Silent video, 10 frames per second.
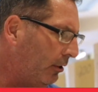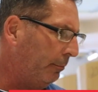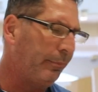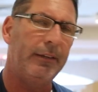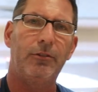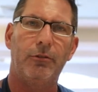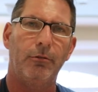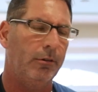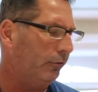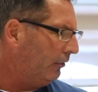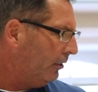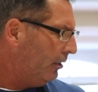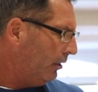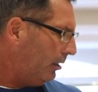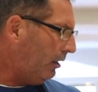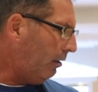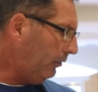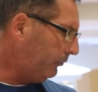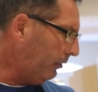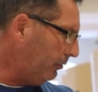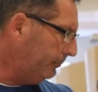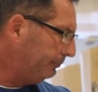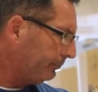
in their bin stores? Uh, also,